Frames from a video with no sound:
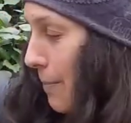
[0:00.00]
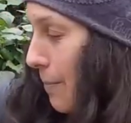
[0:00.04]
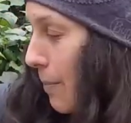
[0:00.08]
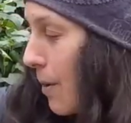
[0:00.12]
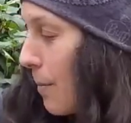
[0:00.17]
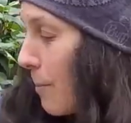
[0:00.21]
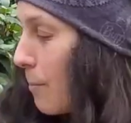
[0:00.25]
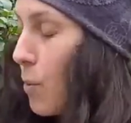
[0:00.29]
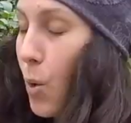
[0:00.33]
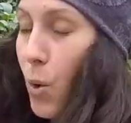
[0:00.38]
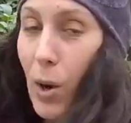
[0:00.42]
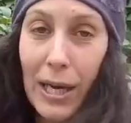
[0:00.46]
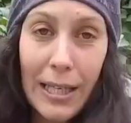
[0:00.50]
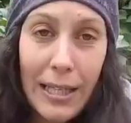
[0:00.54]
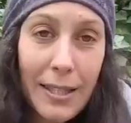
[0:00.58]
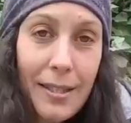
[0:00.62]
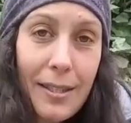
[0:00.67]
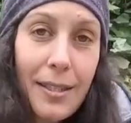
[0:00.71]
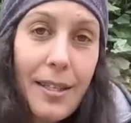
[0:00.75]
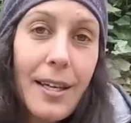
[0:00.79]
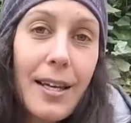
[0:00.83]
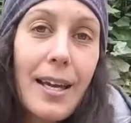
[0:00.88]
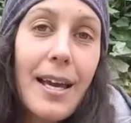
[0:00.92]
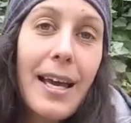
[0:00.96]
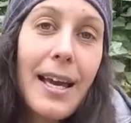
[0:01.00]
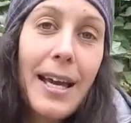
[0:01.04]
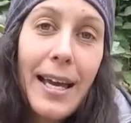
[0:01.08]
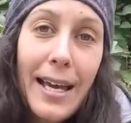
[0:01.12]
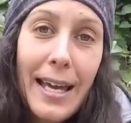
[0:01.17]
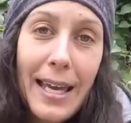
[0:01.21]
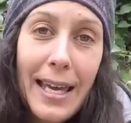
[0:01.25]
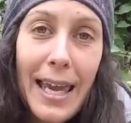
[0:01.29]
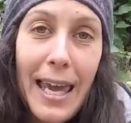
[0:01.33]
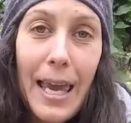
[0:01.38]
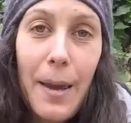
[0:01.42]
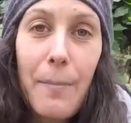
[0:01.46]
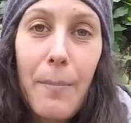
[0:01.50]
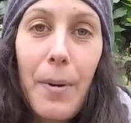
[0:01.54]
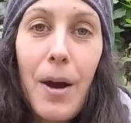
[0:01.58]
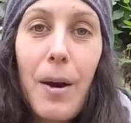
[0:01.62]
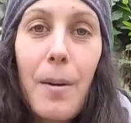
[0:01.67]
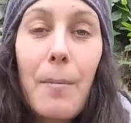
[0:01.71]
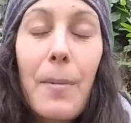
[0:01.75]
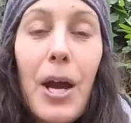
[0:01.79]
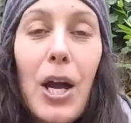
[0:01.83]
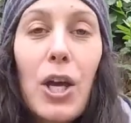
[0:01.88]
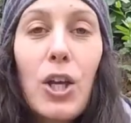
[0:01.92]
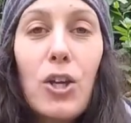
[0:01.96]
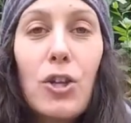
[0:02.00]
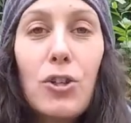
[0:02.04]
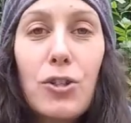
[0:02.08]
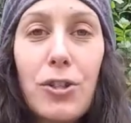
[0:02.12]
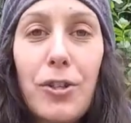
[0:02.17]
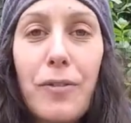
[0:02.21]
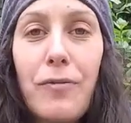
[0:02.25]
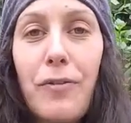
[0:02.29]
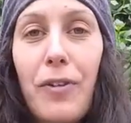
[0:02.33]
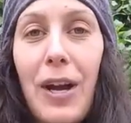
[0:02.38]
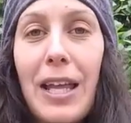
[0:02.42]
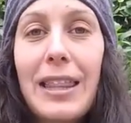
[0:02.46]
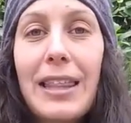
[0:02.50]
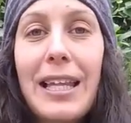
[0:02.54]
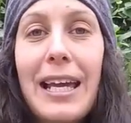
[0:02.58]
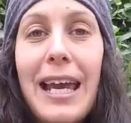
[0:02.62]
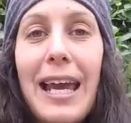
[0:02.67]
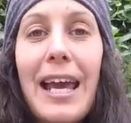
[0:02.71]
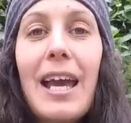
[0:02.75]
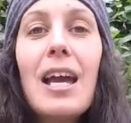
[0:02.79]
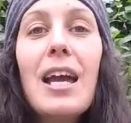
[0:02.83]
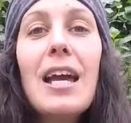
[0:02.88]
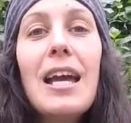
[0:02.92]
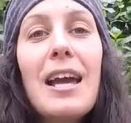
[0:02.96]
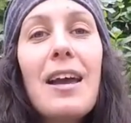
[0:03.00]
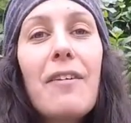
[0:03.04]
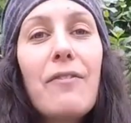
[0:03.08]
keep them moist, keep them user-friendly.